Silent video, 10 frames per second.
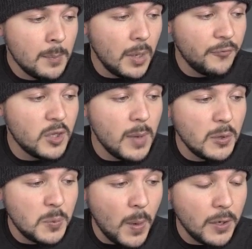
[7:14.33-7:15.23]
But for the
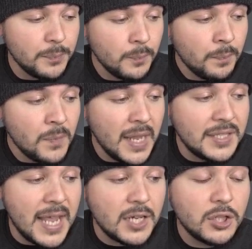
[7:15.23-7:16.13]
most part,
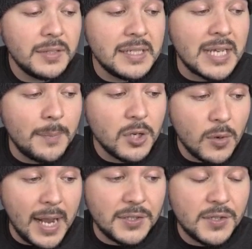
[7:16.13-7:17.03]
it's actually
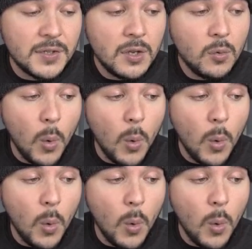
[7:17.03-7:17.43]
Democrats